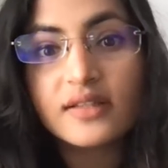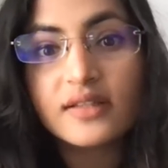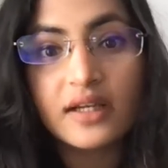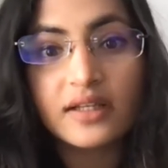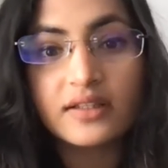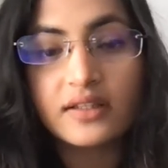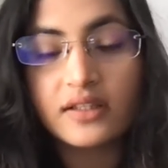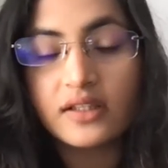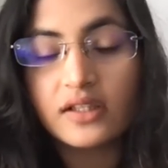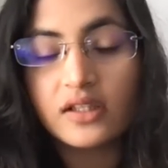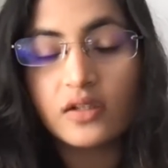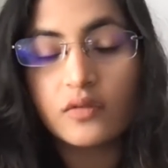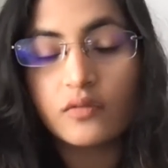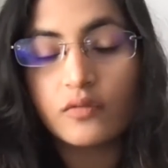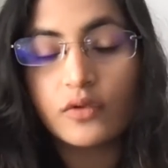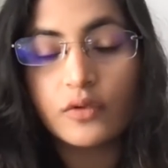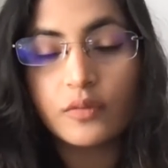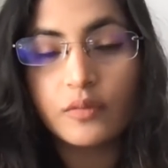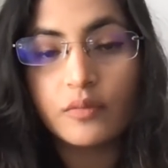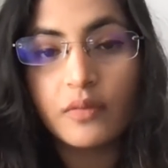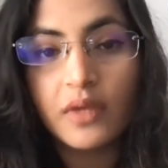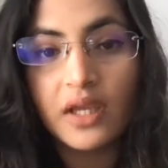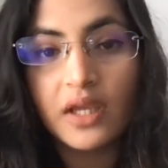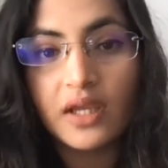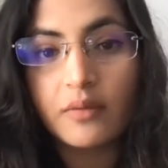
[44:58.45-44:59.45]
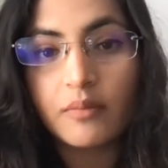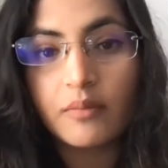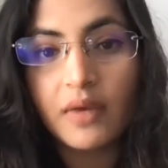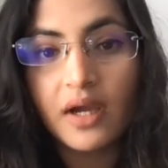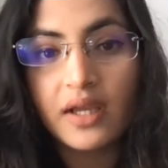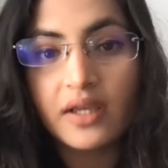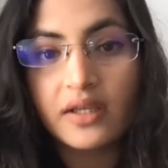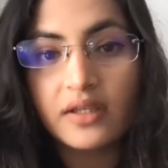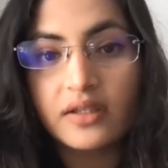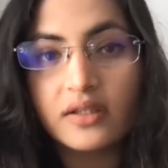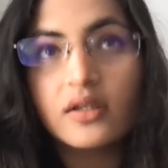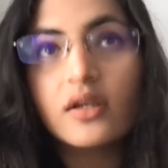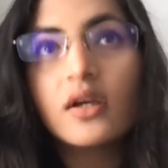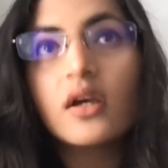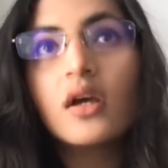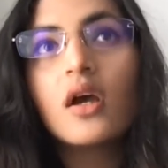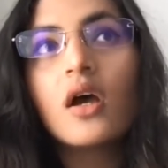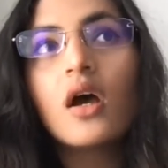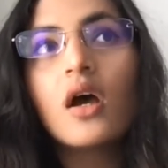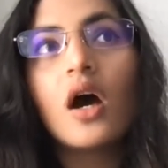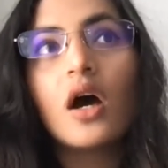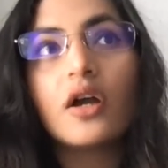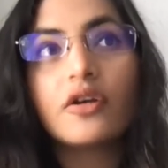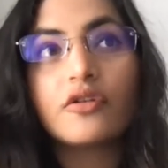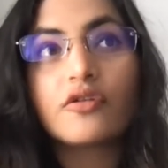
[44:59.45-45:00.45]
I think it would make my
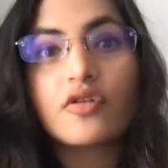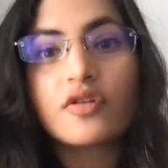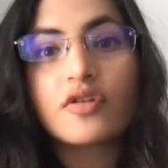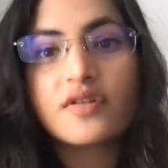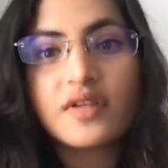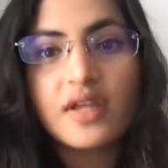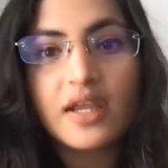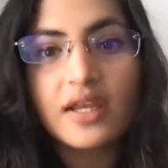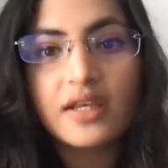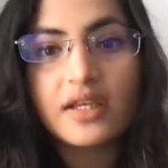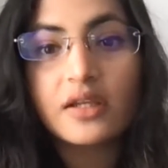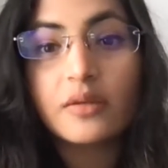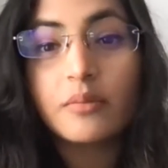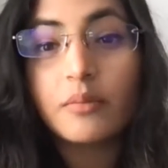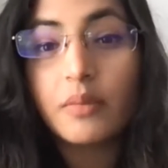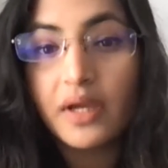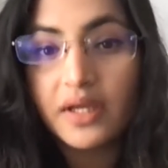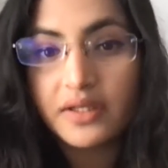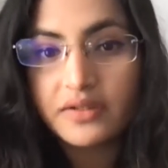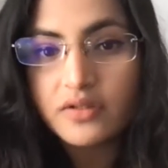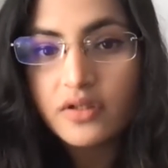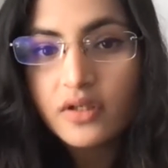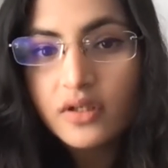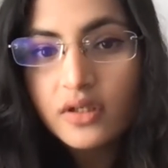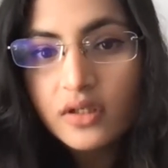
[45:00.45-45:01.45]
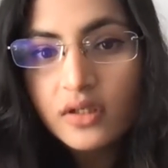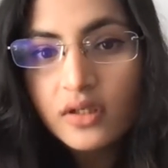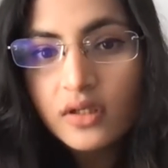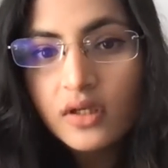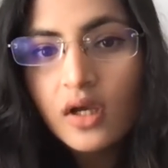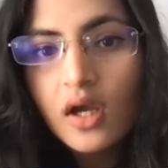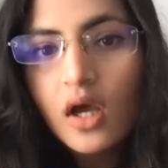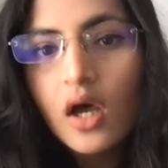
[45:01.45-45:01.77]
understanding better.